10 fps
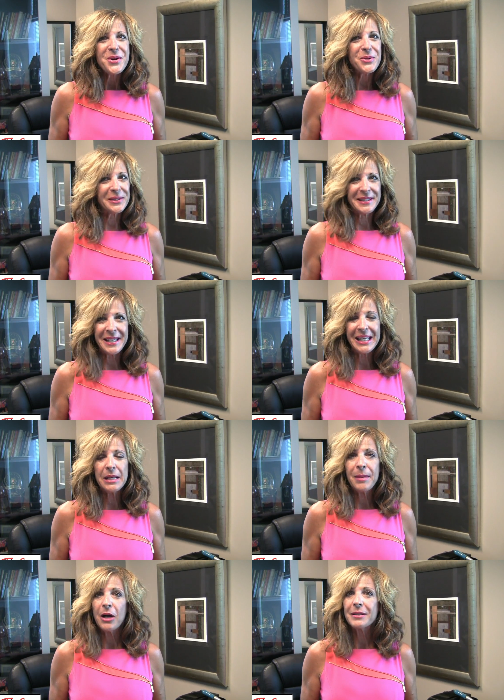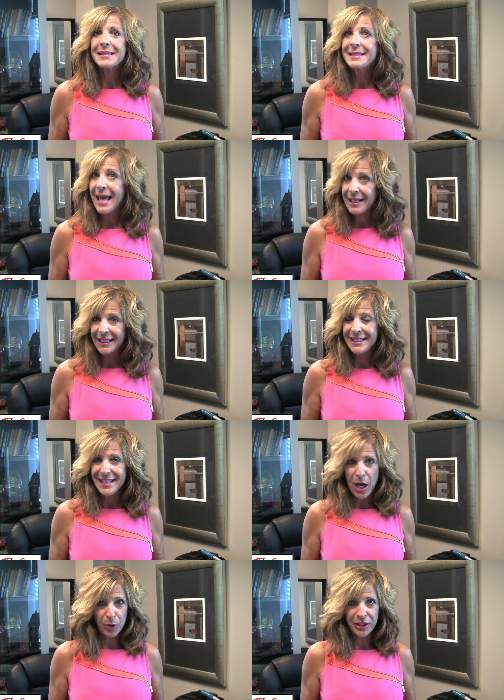who is thinking about
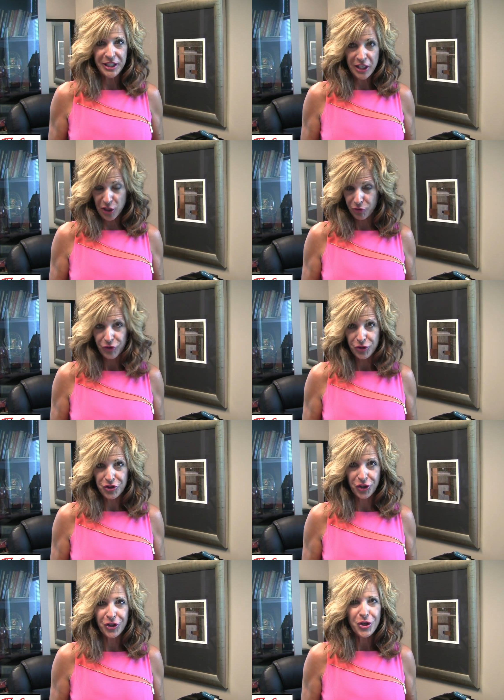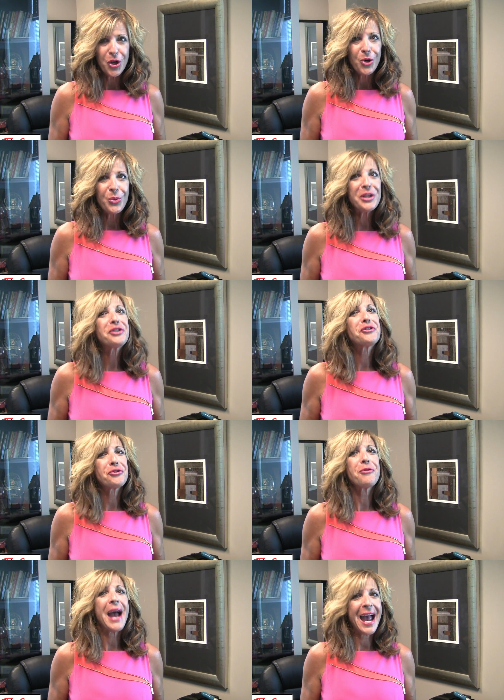selling now or in the near future, we
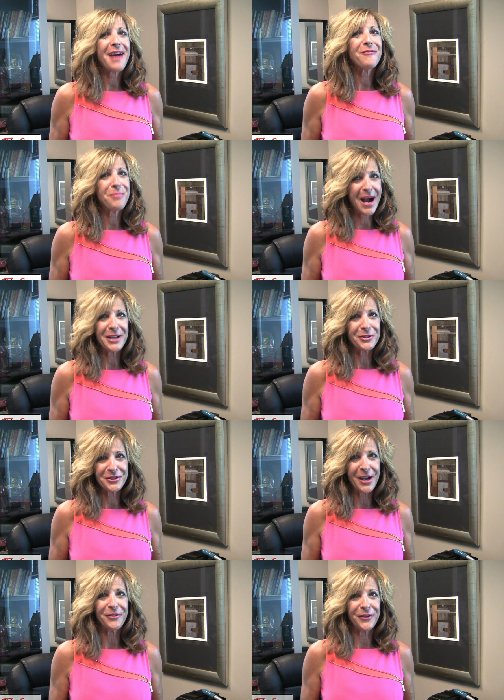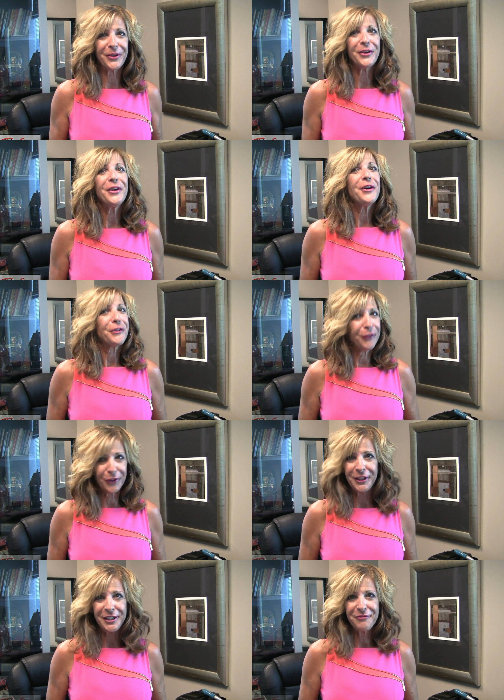do have buyers out there
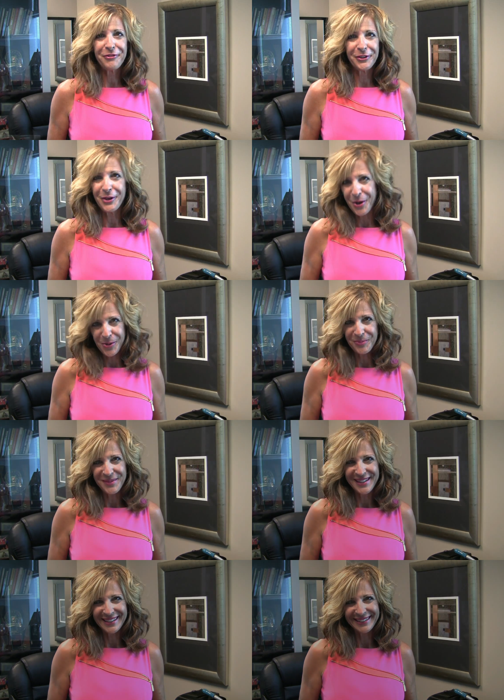looking for homes.